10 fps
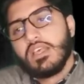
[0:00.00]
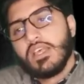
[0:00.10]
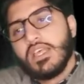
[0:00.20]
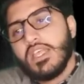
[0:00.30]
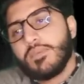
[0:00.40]

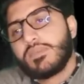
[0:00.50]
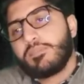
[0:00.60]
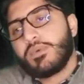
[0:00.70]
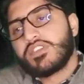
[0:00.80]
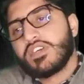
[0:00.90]
If the
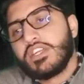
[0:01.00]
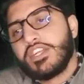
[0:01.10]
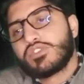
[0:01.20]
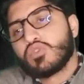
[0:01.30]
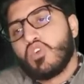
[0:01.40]
person
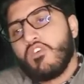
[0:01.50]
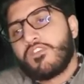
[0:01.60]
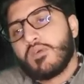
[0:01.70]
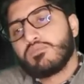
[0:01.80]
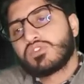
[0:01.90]
needs to go
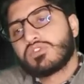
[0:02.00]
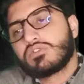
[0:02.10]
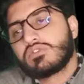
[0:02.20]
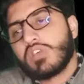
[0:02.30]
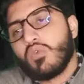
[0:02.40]
from
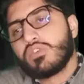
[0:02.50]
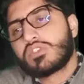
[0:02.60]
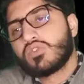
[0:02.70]
south